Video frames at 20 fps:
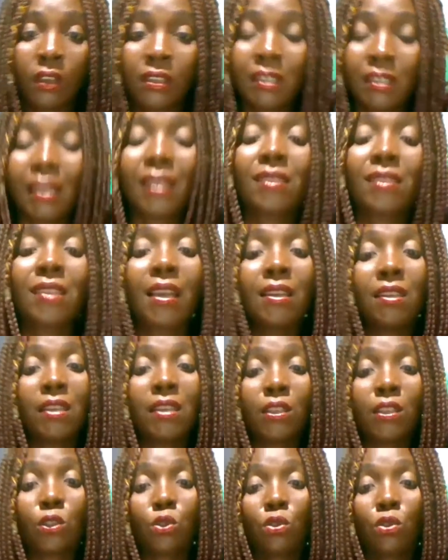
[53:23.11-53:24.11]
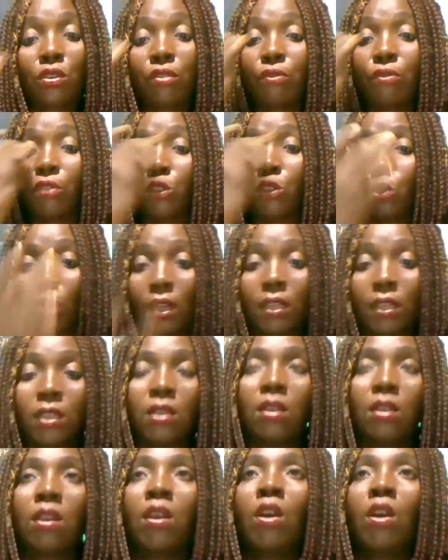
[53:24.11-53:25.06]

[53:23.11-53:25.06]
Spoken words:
They are telling a story visually,